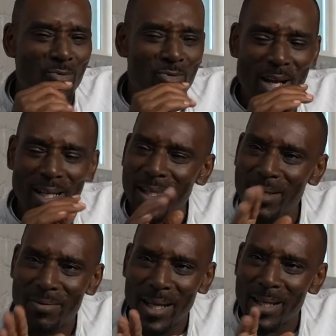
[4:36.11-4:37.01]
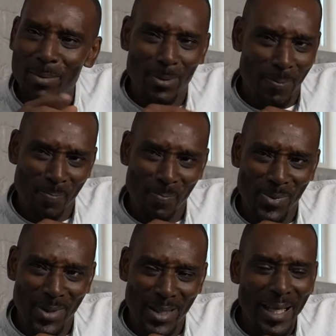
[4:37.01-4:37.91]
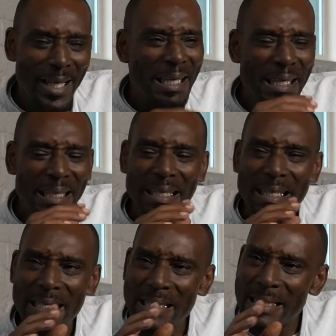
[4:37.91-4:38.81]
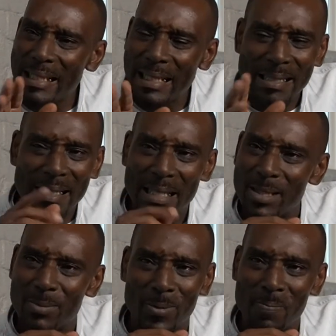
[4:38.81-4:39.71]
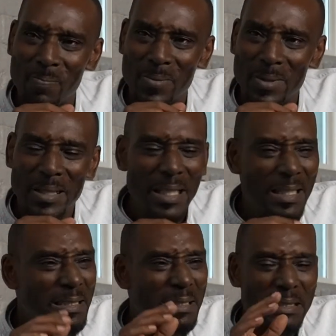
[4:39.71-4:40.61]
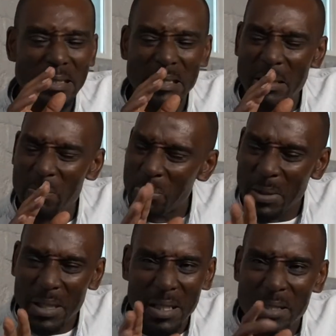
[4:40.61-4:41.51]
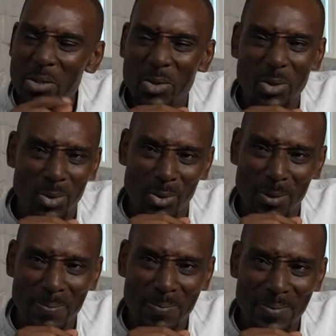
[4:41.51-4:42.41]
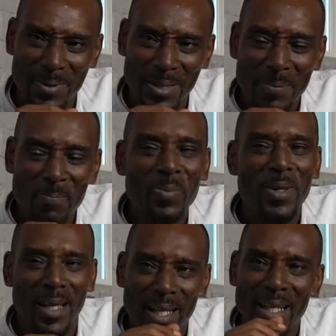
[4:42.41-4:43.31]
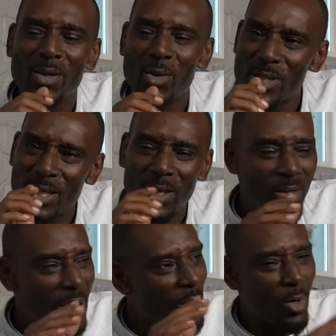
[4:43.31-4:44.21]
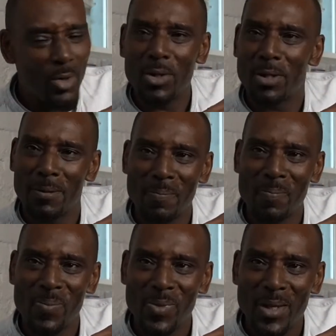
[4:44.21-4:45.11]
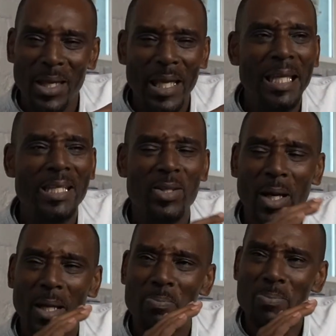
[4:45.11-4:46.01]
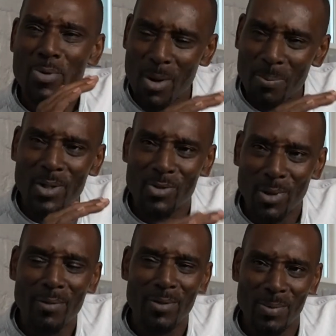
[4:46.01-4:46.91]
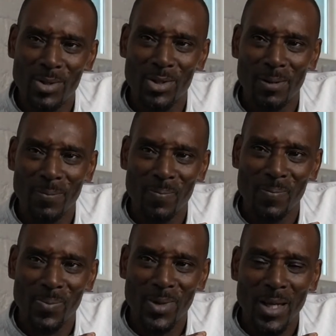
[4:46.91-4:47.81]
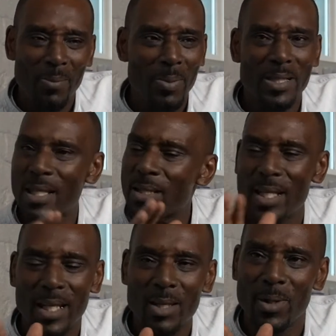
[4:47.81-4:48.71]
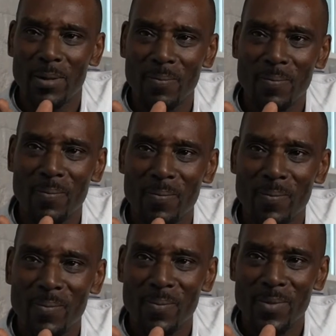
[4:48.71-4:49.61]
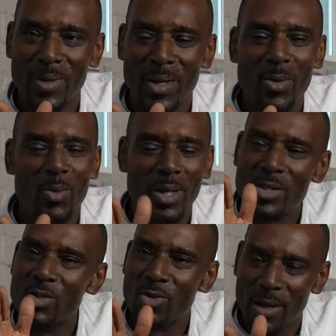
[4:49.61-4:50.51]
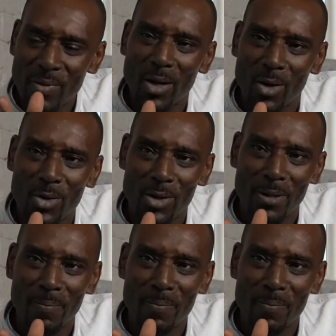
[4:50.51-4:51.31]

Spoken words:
readily available, easily accessible, simply installed. And then you can turn that Honda into a proper driving machine. Because I'll tell anyone, when I used to drive that Honda,